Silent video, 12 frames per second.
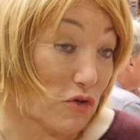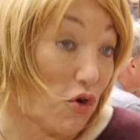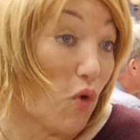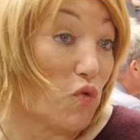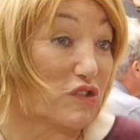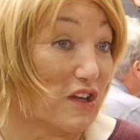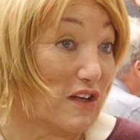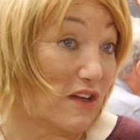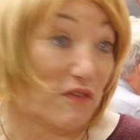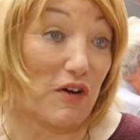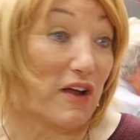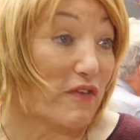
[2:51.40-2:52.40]
courting,
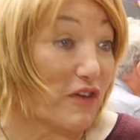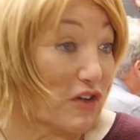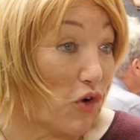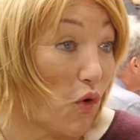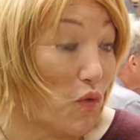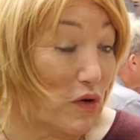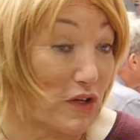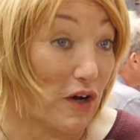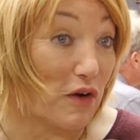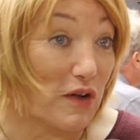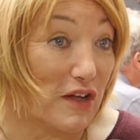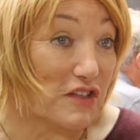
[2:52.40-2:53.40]
if I ever caught. You
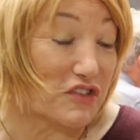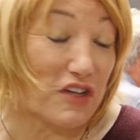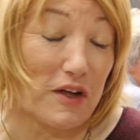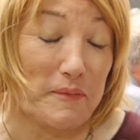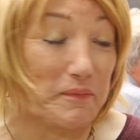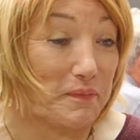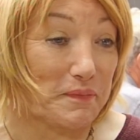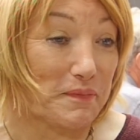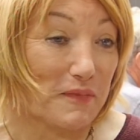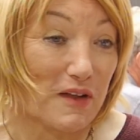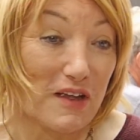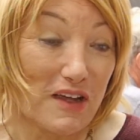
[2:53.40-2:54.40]
know, it's um,
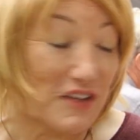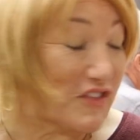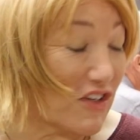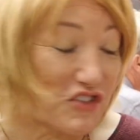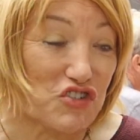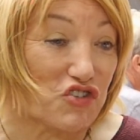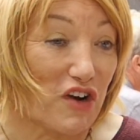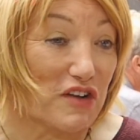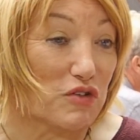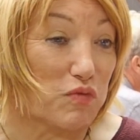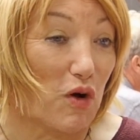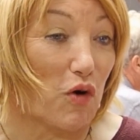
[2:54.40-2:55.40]
it's such a
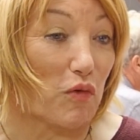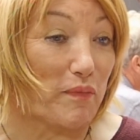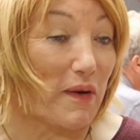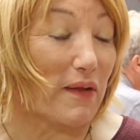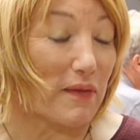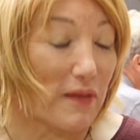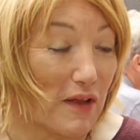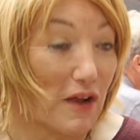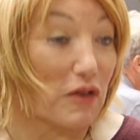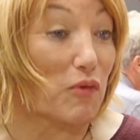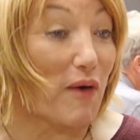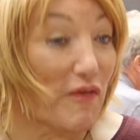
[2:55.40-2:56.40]
strange world, but
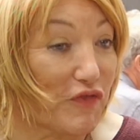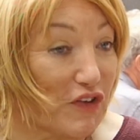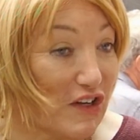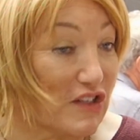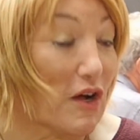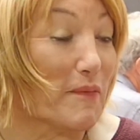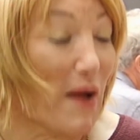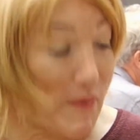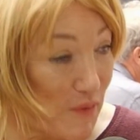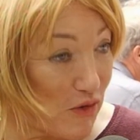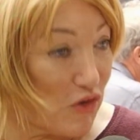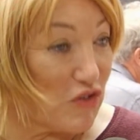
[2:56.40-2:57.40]
the one thing is I'm
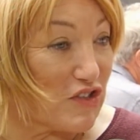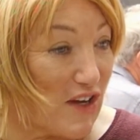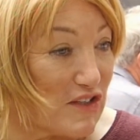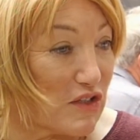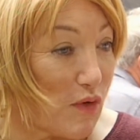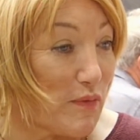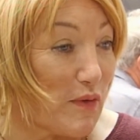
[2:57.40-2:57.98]
happy and contented